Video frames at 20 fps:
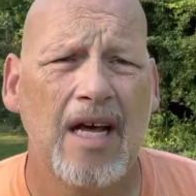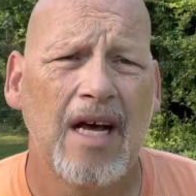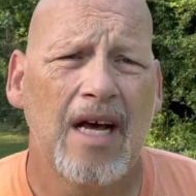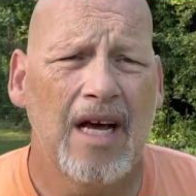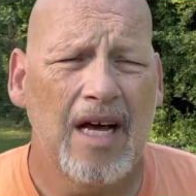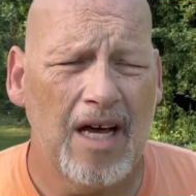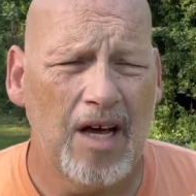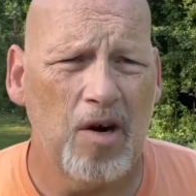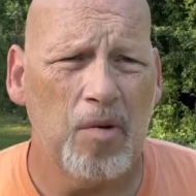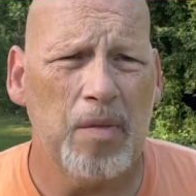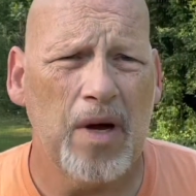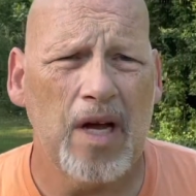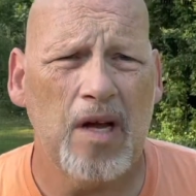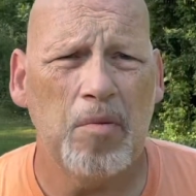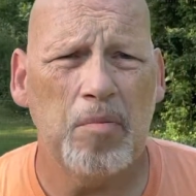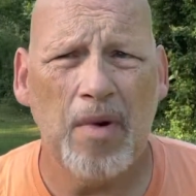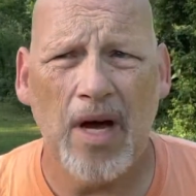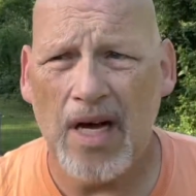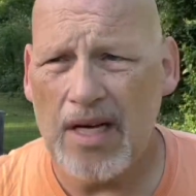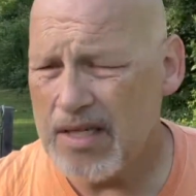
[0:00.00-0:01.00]
it'll make a
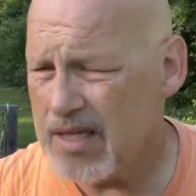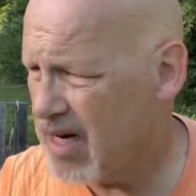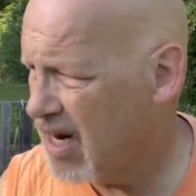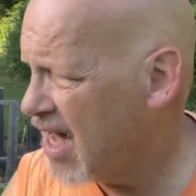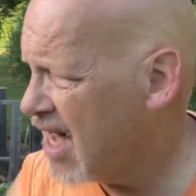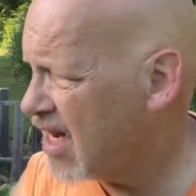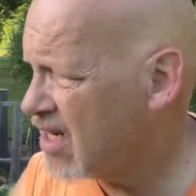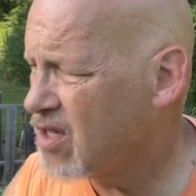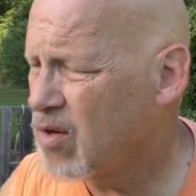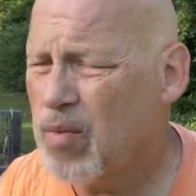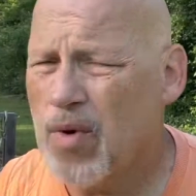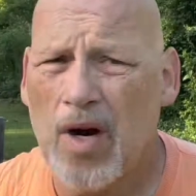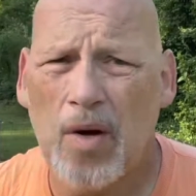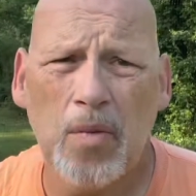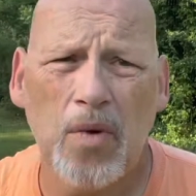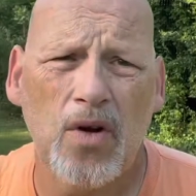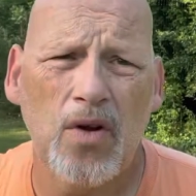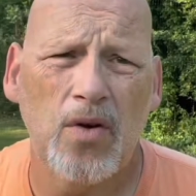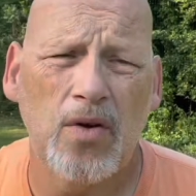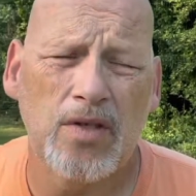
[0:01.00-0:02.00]
mess, and actually what I'm going
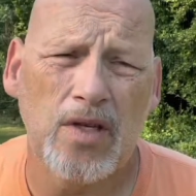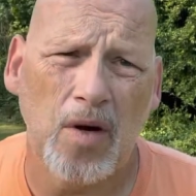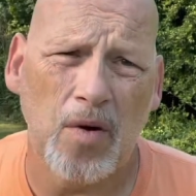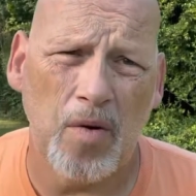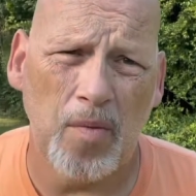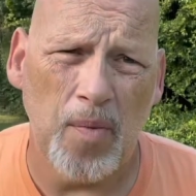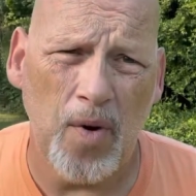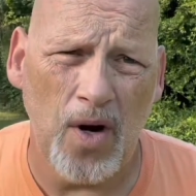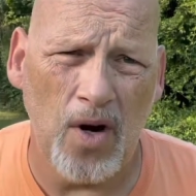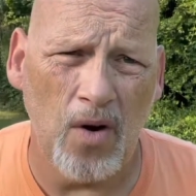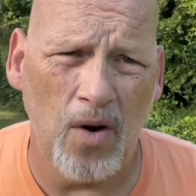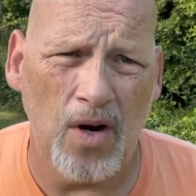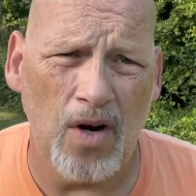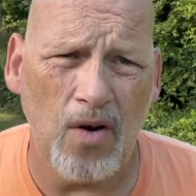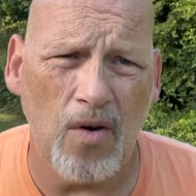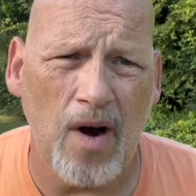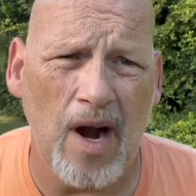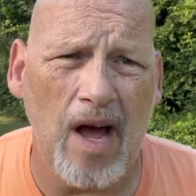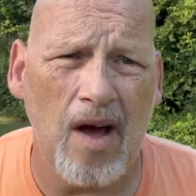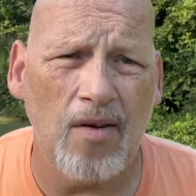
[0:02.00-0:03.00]
to do is I'm going to put it on the
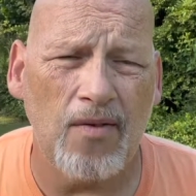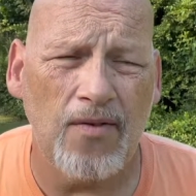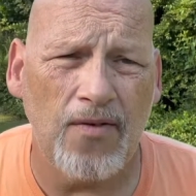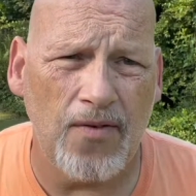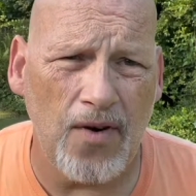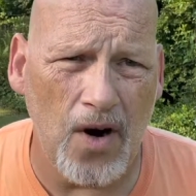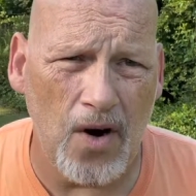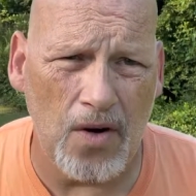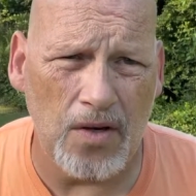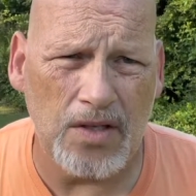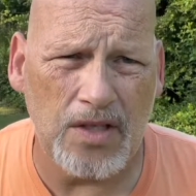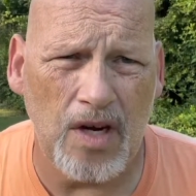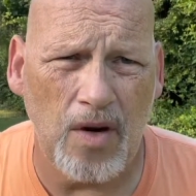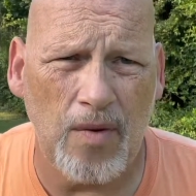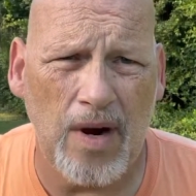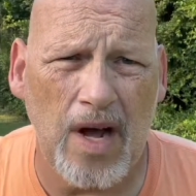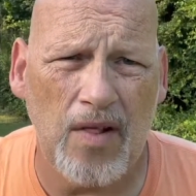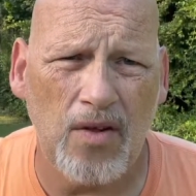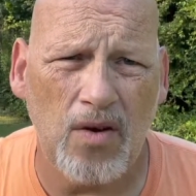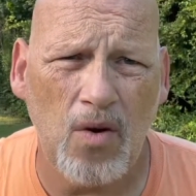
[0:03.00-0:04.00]
ground first
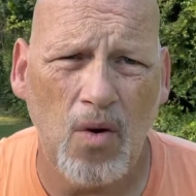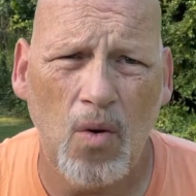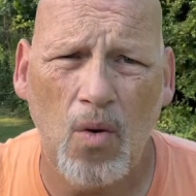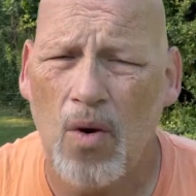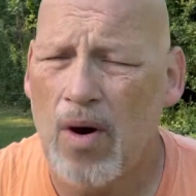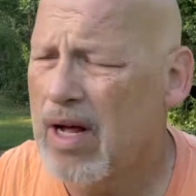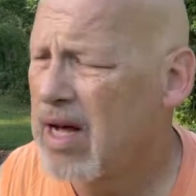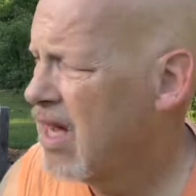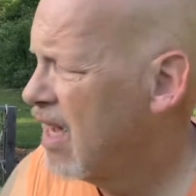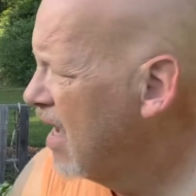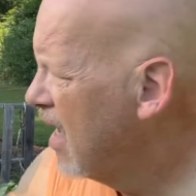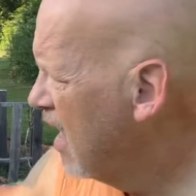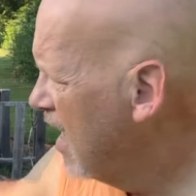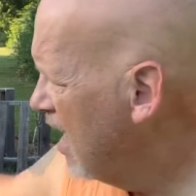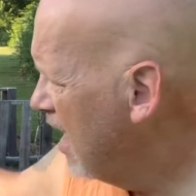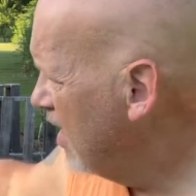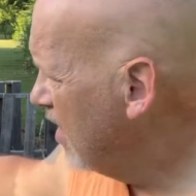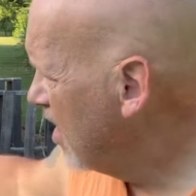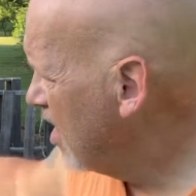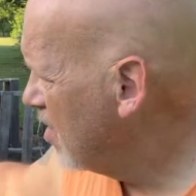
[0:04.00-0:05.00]
around the corn,
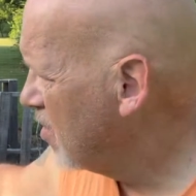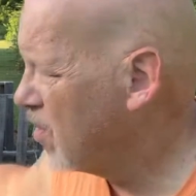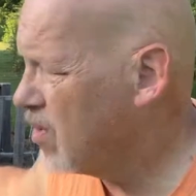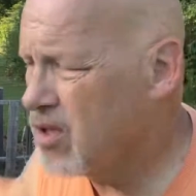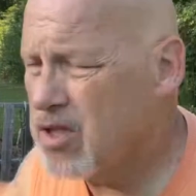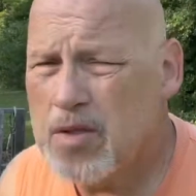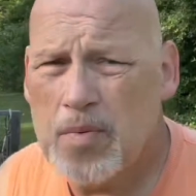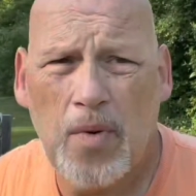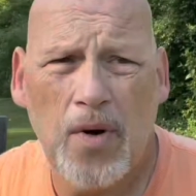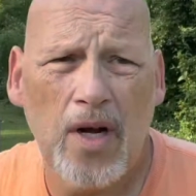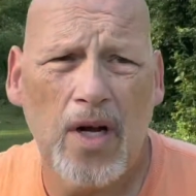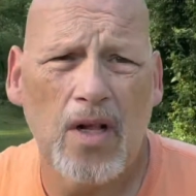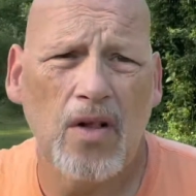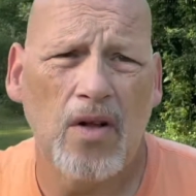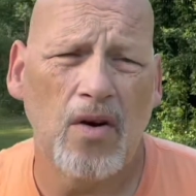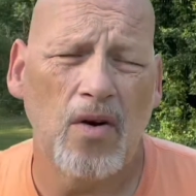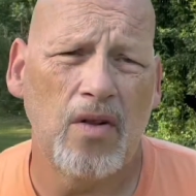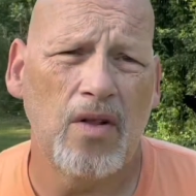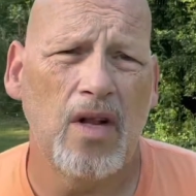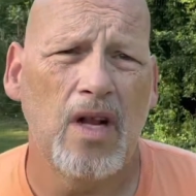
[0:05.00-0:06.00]
and then I'm going to sprinkle it
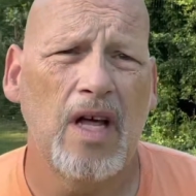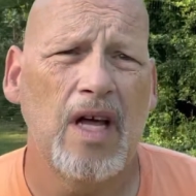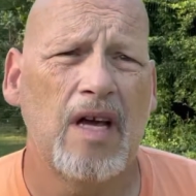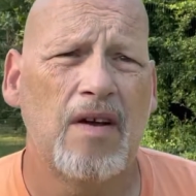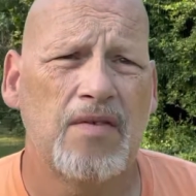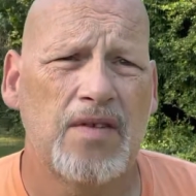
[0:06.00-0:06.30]
on the leaves and